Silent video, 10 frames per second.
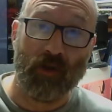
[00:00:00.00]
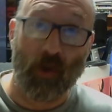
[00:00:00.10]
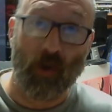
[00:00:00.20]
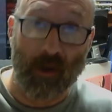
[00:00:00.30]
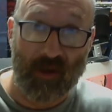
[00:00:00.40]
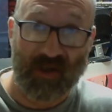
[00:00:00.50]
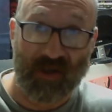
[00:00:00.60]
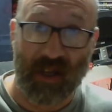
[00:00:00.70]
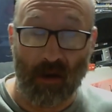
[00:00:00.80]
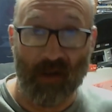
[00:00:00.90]
Enjoy your
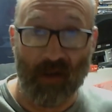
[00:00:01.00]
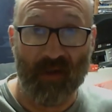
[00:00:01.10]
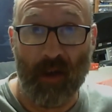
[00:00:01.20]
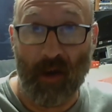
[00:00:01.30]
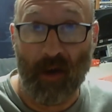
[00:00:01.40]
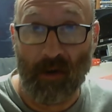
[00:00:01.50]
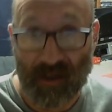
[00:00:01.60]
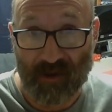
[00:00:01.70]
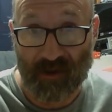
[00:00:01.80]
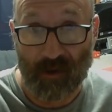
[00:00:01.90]
Thursday, guys, and I'll
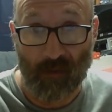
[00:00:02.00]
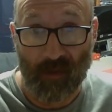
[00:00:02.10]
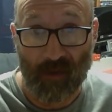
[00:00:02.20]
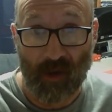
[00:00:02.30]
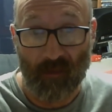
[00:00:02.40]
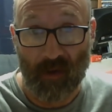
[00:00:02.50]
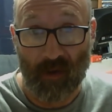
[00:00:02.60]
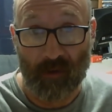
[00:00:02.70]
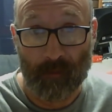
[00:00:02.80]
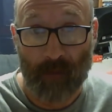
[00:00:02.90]
catch you tonight for the
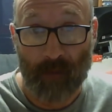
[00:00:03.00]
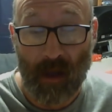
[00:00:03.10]
convos.